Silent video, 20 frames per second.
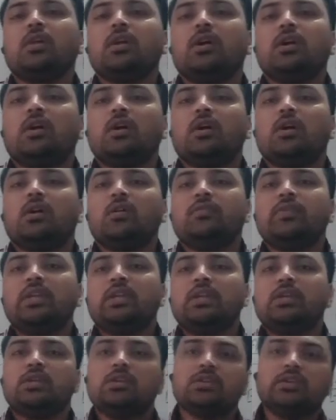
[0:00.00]

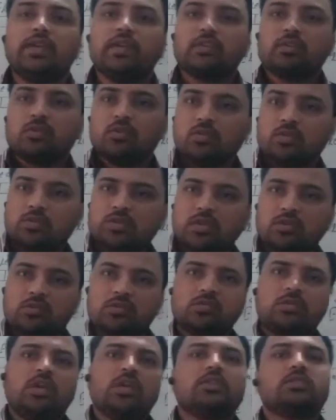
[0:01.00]
will get closer
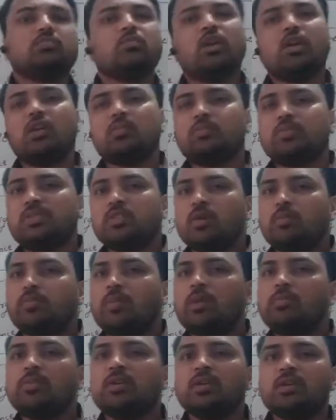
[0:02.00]
to the smaller piece of
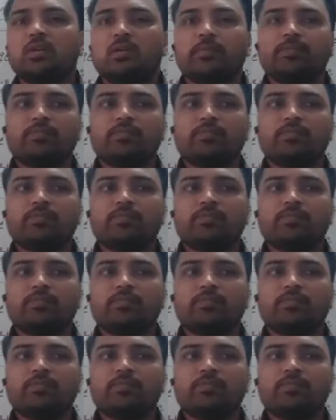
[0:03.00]
paper,